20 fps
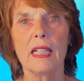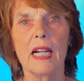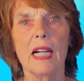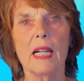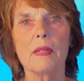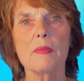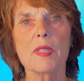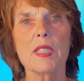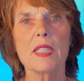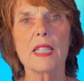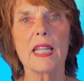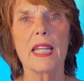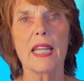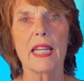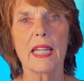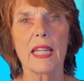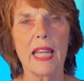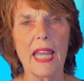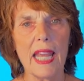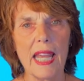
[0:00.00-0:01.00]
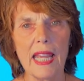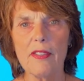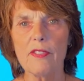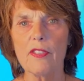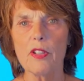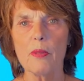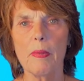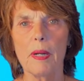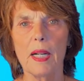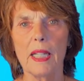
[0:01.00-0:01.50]
I'm saying, hey
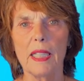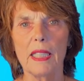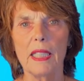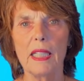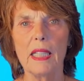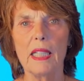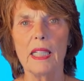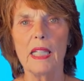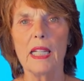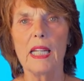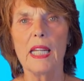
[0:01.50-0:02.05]
everybody,